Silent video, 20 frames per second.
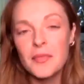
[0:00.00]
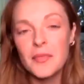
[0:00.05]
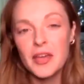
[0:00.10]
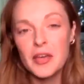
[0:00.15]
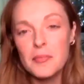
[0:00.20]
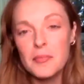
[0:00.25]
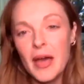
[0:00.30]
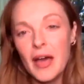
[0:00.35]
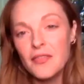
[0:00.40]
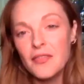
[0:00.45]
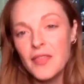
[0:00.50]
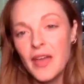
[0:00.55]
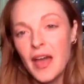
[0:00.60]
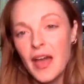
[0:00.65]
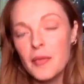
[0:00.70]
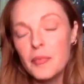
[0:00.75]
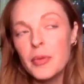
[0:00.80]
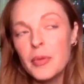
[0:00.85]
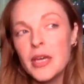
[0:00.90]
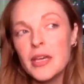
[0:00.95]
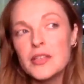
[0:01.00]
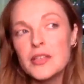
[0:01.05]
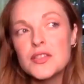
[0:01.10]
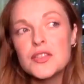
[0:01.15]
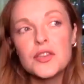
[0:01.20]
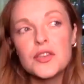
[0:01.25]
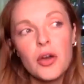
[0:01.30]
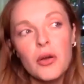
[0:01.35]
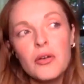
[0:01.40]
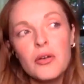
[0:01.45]
about that, but
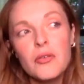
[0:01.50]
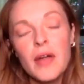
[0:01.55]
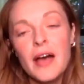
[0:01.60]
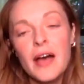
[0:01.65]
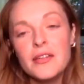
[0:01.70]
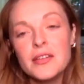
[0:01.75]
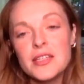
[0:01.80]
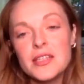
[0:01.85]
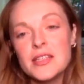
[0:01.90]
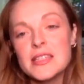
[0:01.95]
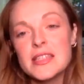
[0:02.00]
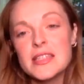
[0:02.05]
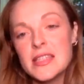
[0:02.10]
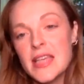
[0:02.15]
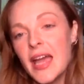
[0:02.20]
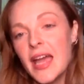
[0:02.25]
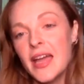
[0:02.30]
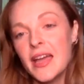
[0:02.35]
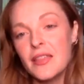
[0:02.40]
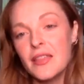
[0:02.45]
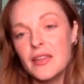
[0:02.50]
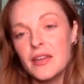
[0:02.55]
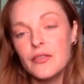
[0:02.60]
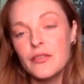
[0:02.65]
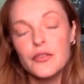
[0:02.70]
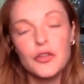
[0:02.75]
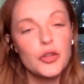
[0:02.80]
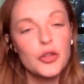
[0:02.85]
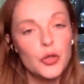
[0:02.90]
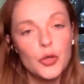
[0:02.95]
to go around and say that
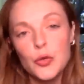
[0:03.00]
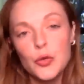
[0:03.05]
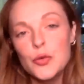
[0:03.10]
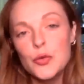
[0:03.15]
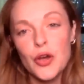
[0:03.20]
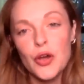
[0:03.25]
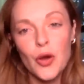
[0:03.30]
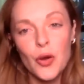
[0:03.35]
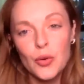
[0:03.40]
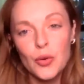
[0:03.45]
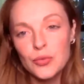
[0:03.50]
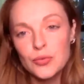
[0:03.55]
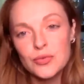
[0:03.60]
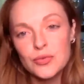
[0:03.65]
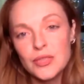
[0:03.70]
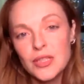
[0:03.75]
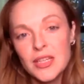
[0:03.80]
if you don't